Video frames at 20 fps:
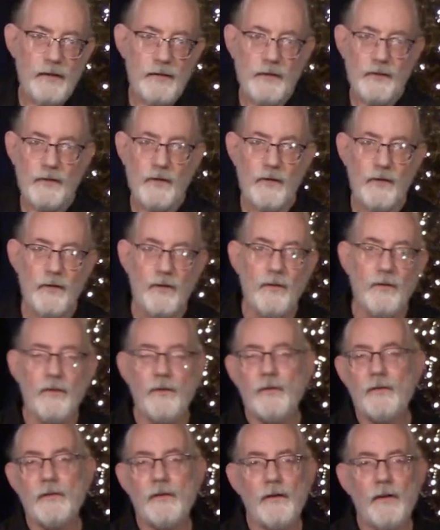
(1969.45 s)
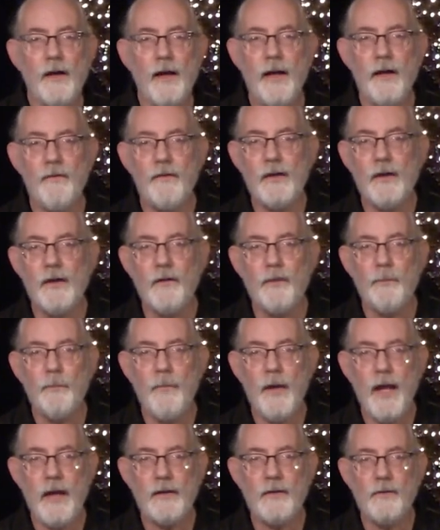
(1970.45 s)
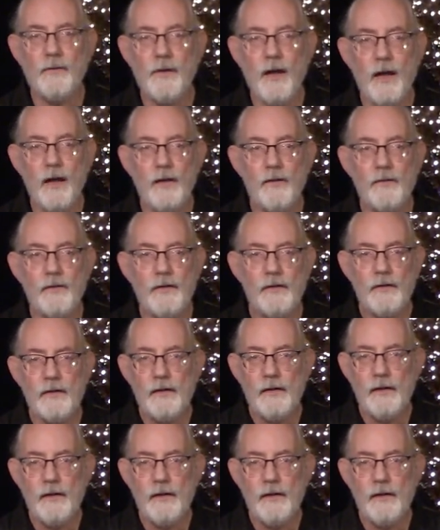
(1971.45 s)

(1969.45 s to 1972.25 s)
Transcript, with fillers: so you know, I have a nice background